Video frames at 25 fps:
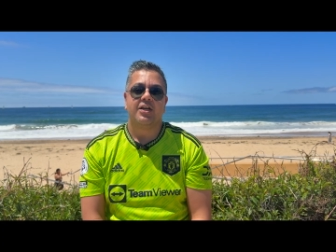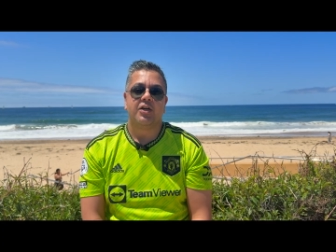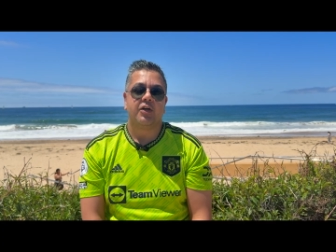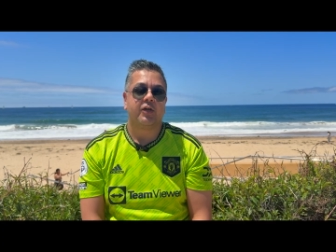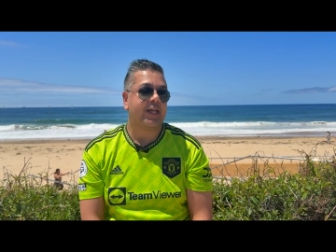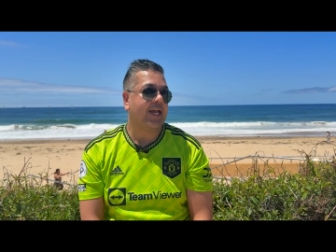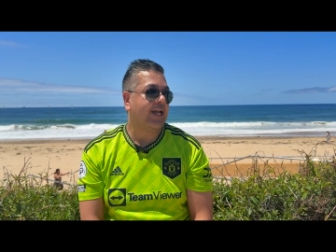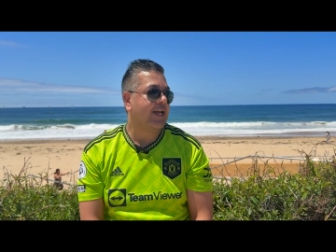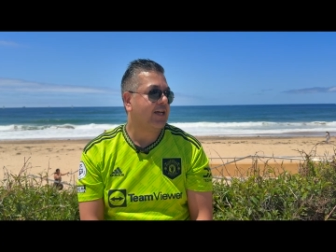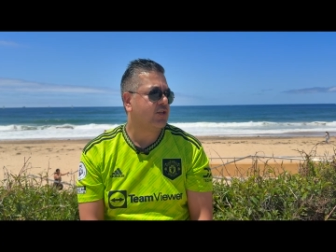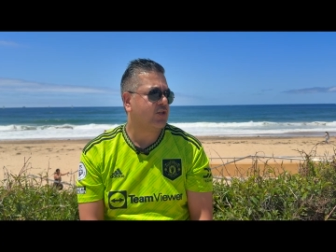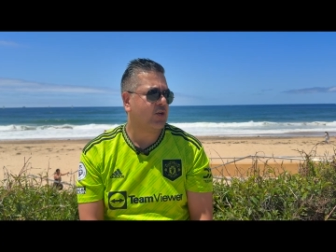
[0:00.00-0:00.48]

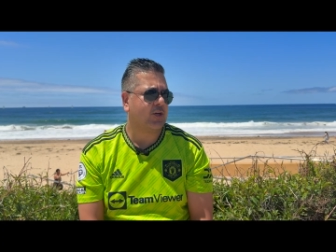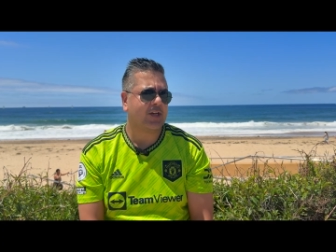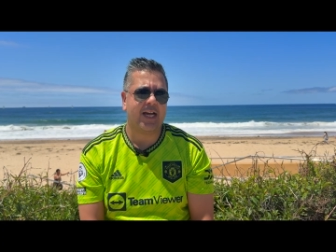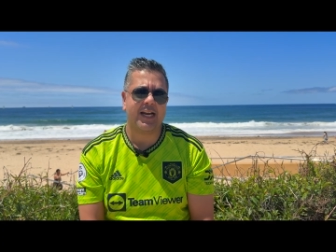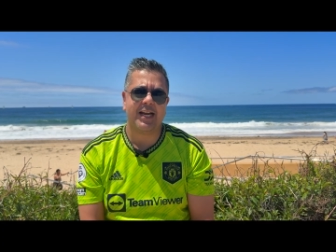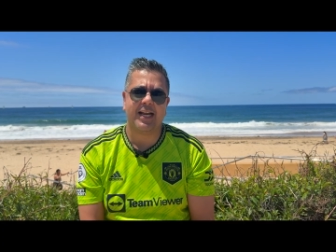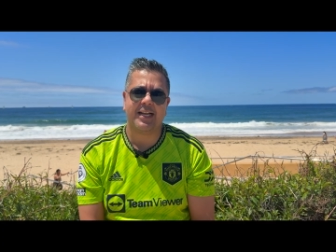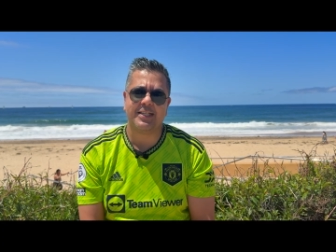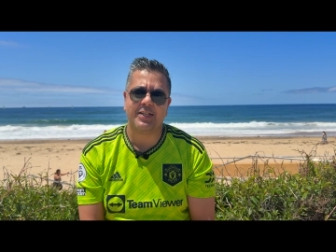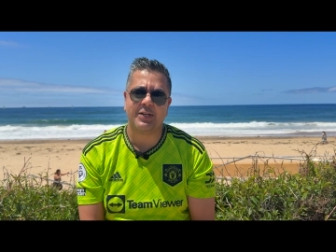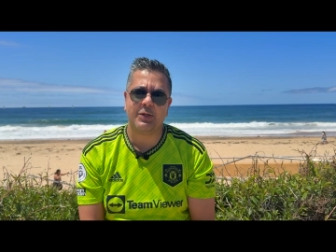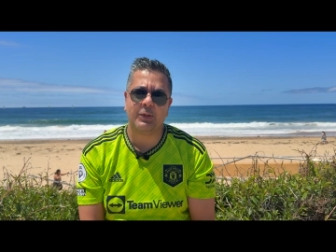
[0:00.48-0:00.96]
Okay, so I kind of
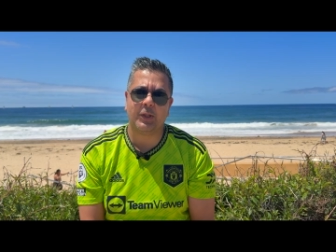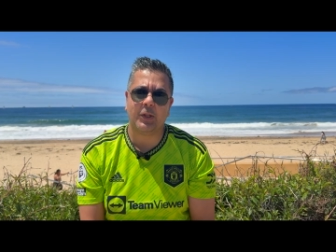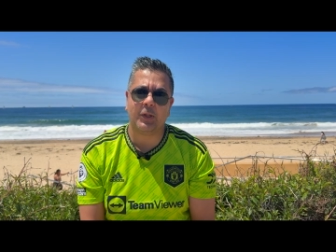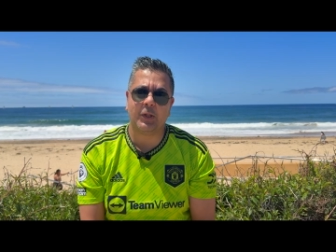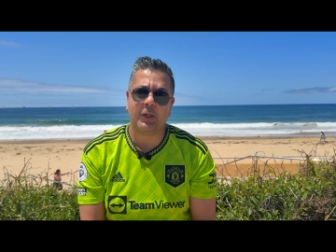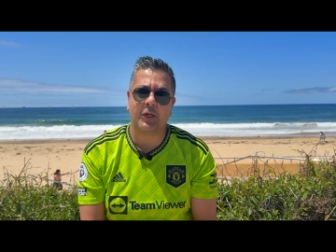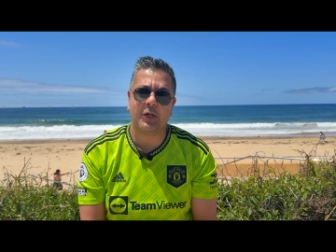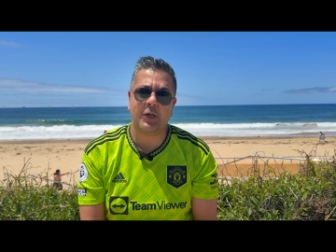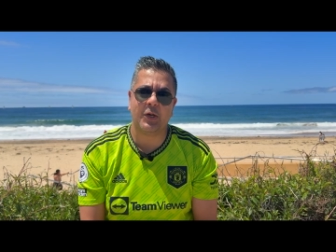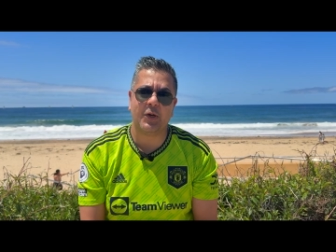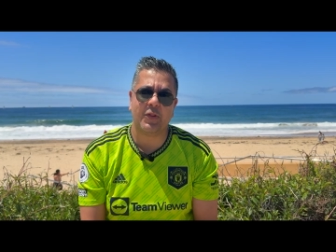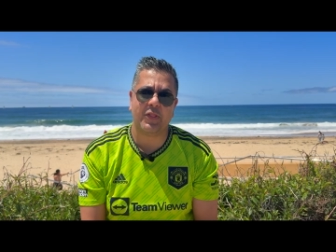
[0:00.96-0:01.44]
had to do a little
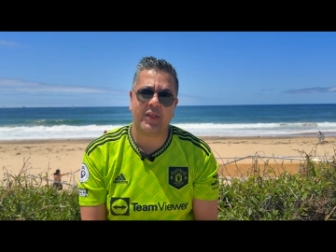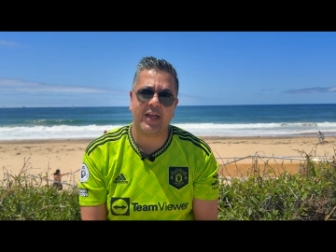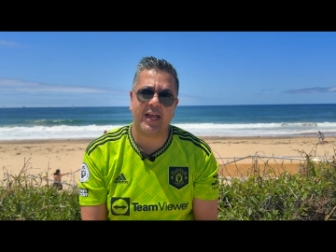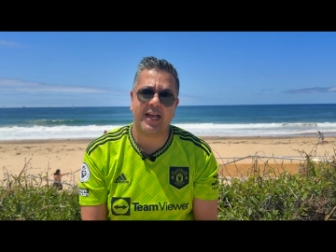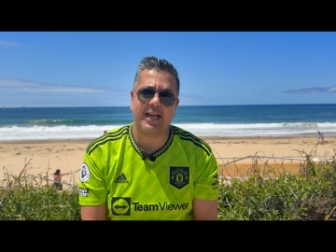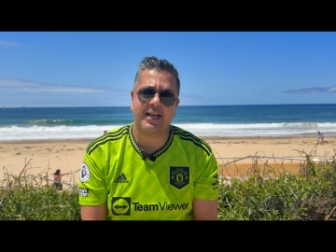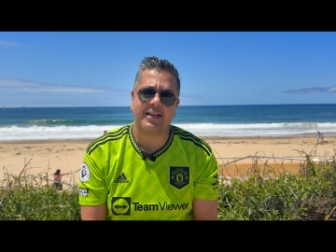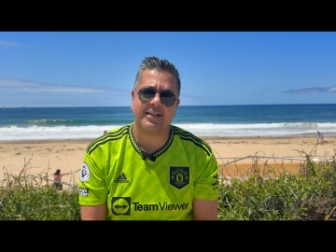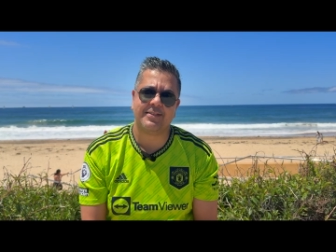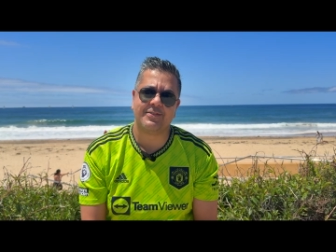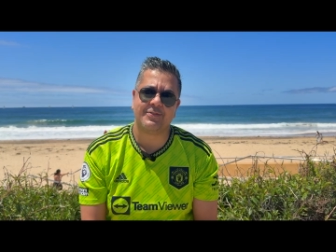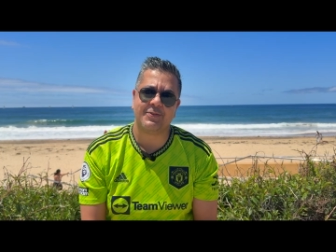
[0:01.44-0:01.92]
cut
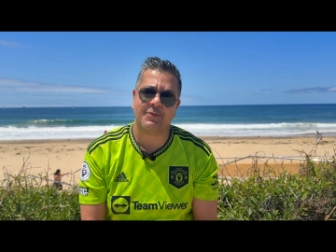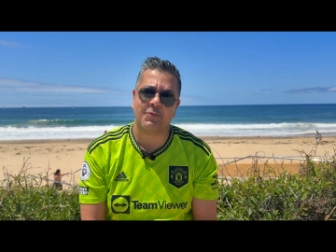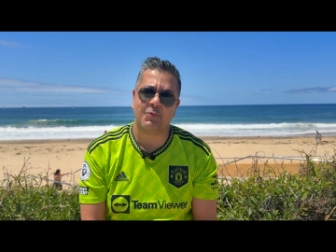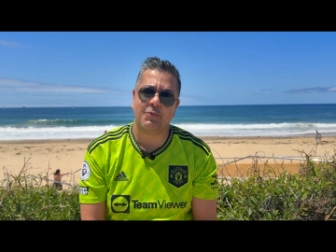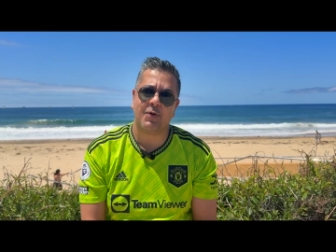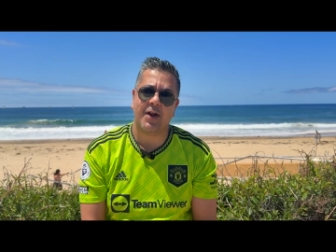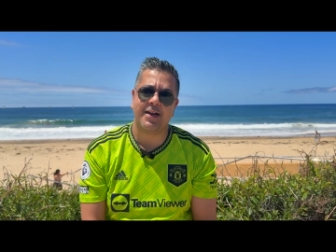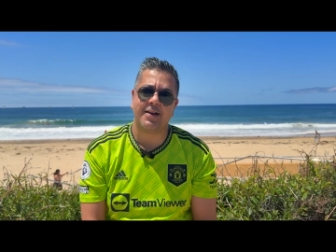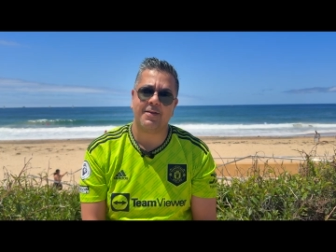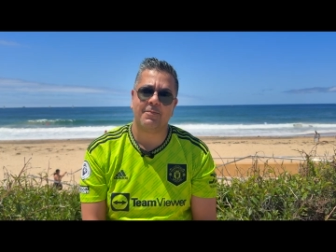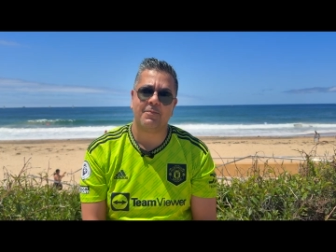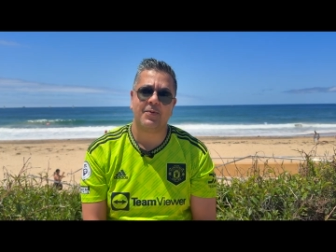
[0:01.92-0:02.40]
there. Some
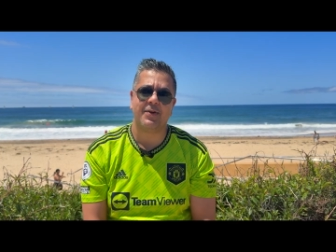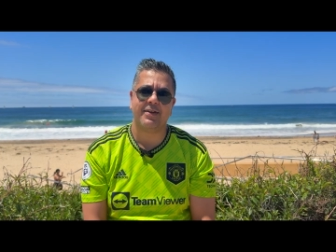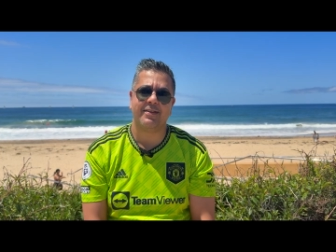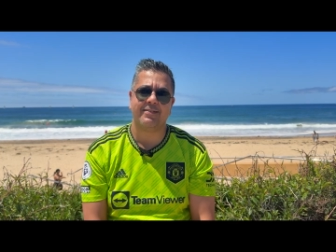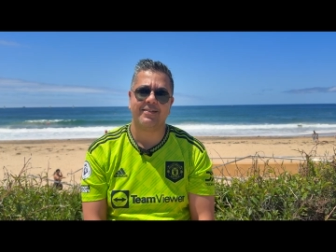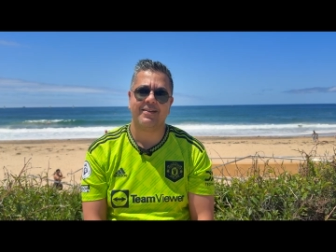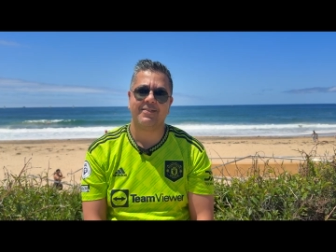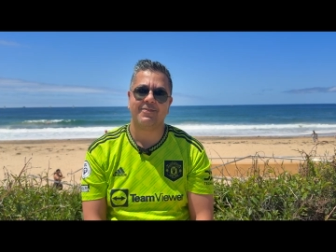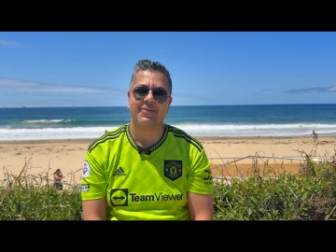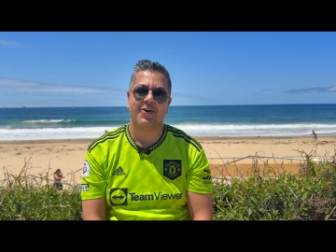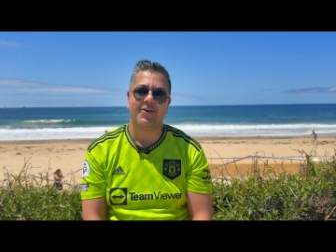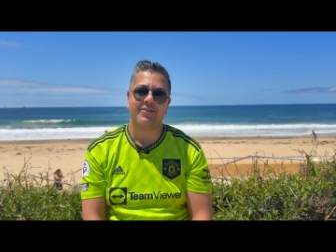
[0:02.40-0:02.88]
random
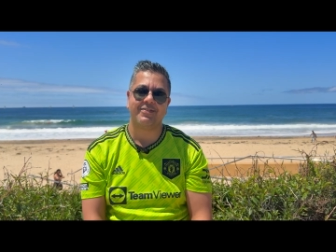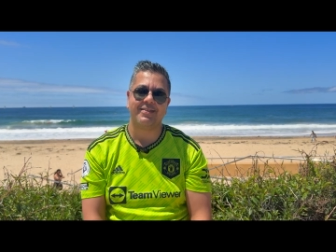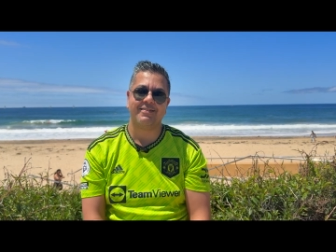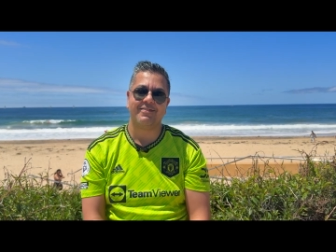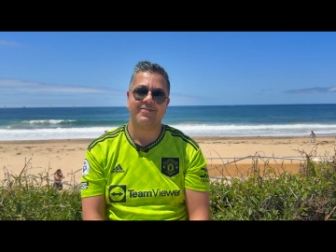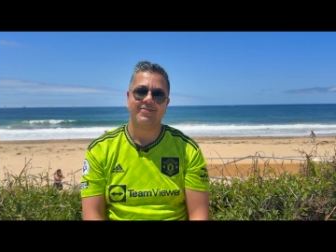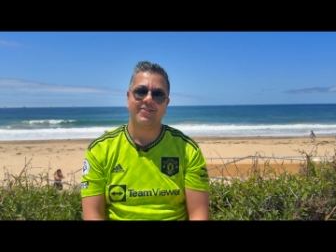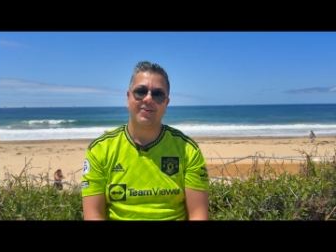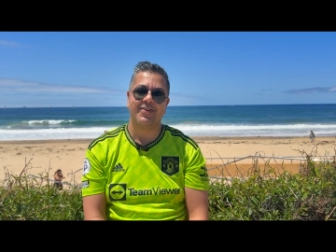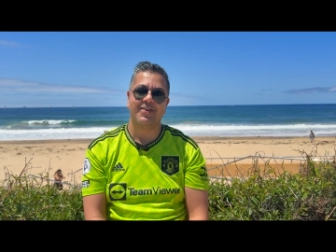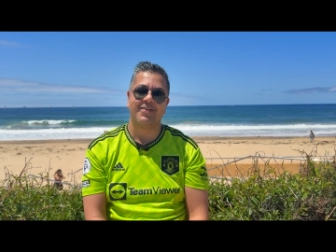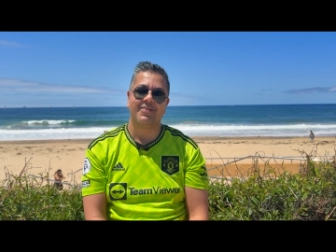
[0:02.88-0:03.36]
person walked in
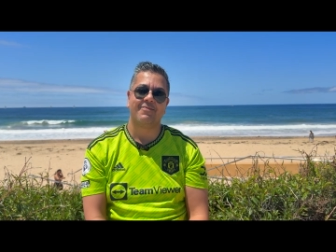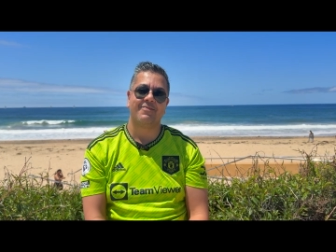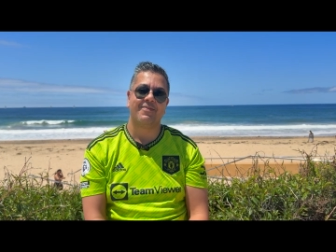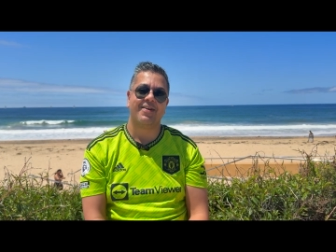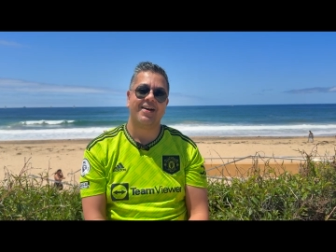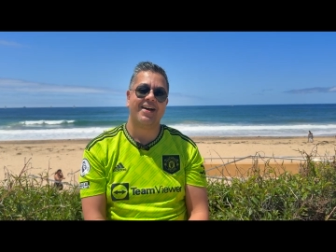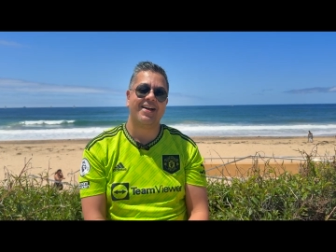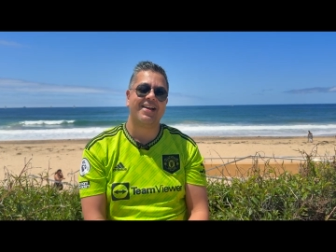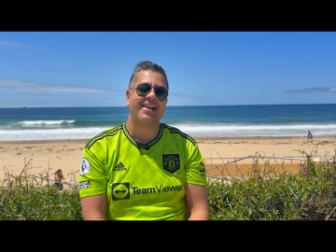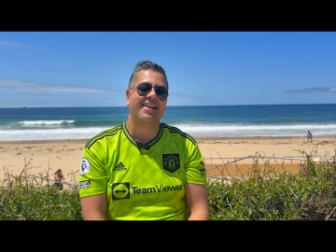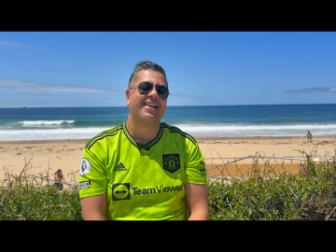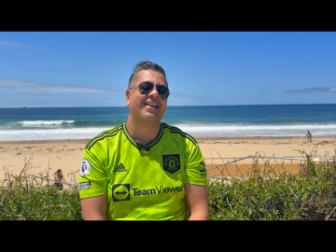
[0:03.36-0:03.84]
front of my